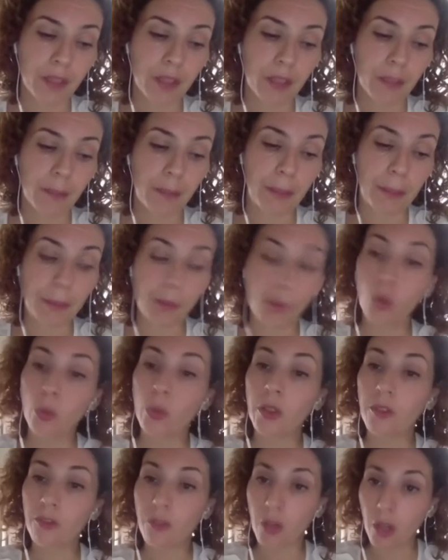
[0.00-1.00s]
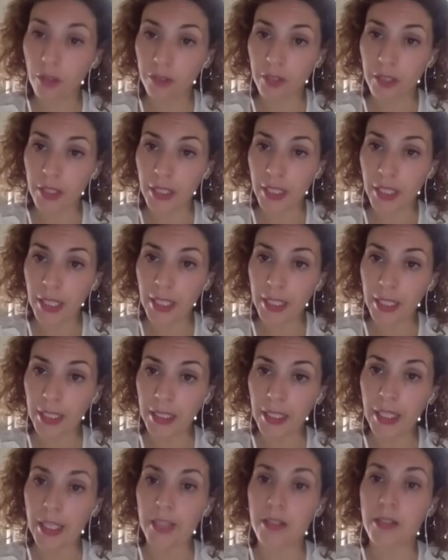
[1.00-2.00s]
people who were involved in the
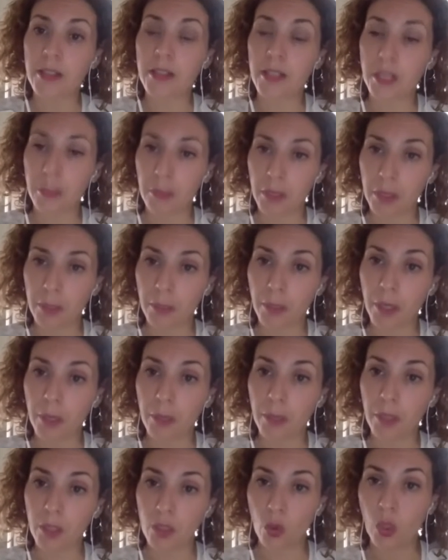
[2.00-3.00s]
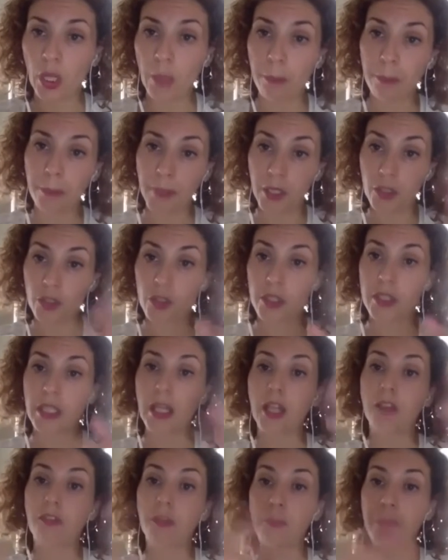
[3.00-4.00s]
ALN cinema department who helped me
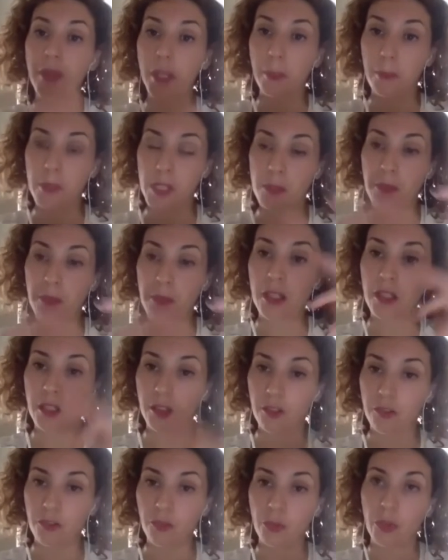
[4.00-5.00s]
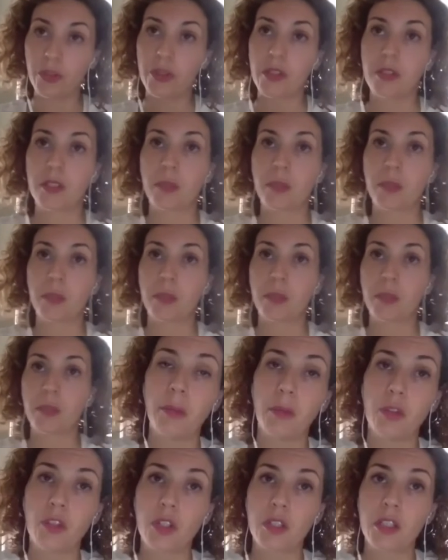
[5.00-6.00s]
understand from their perspective what the support in
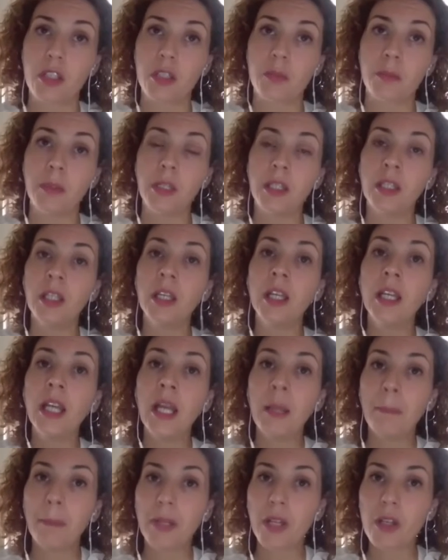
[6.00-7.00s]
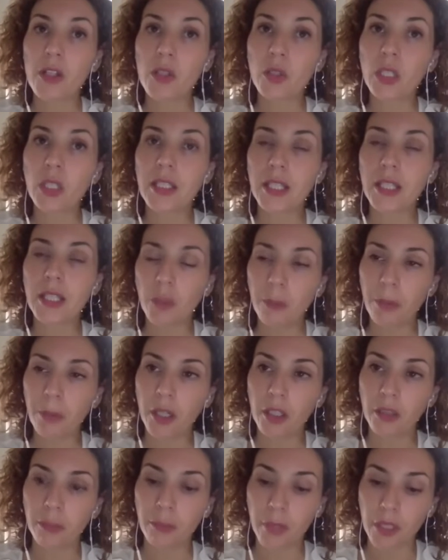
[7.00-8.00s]
images has been. But also an integral
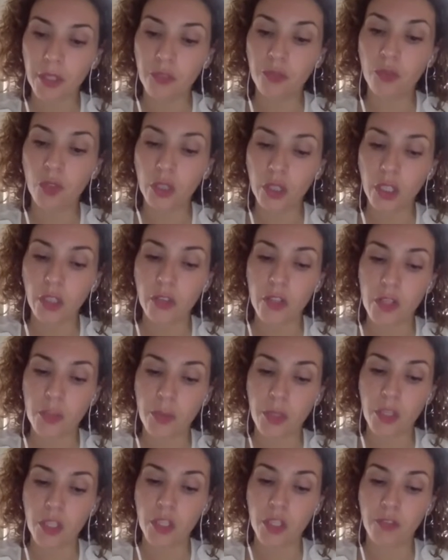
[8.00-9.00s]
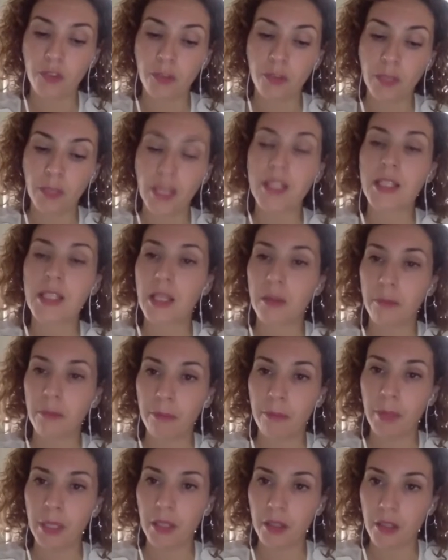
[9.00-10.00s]
part of working on this project for me has
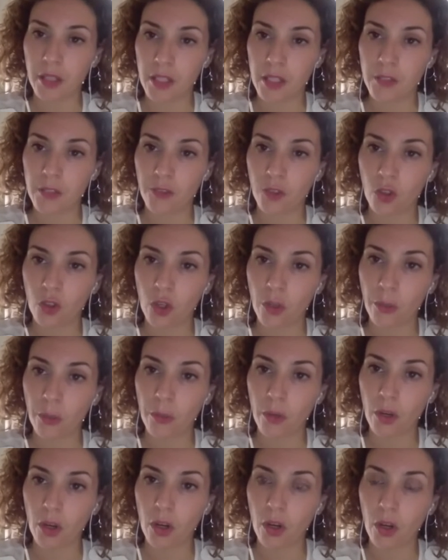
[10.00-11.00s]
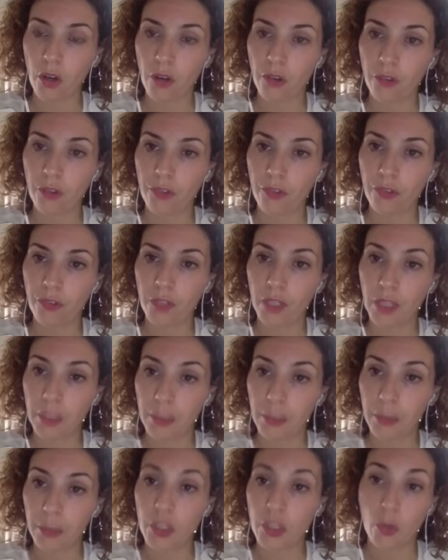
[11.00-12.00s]
been this form of
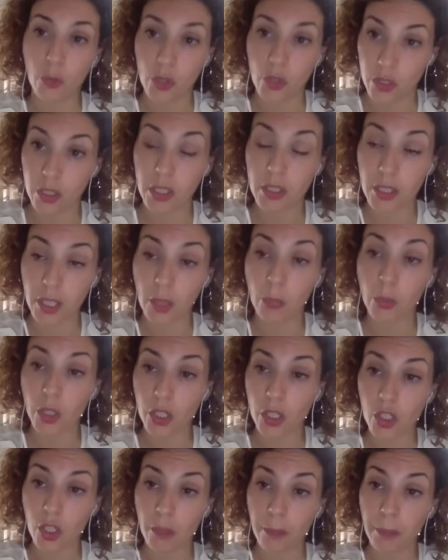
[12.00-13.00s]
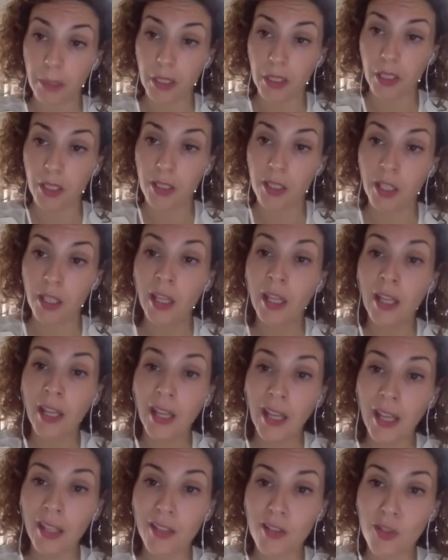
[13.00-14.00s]
collaboration, which is to say workshopping it.
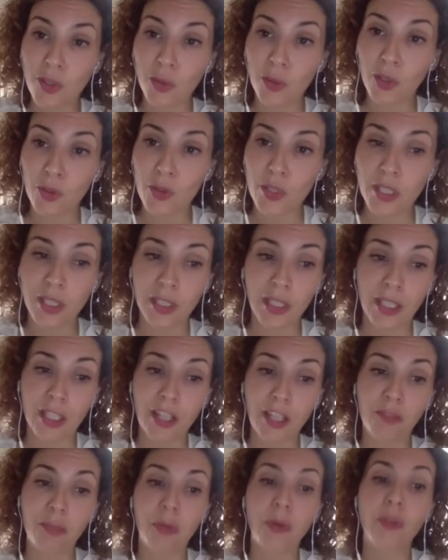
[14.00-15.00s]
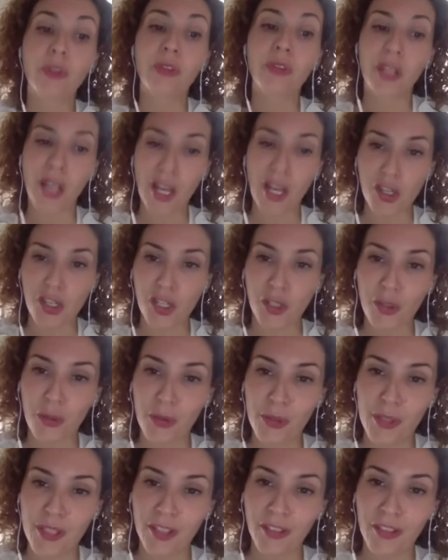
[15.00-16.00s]
And so interestingly enough, both Rasha,
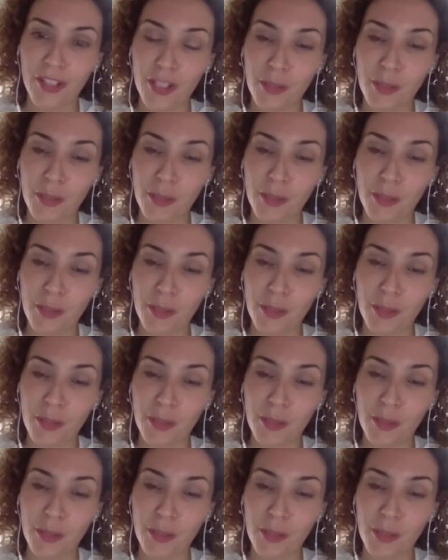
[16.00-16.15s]
who is on this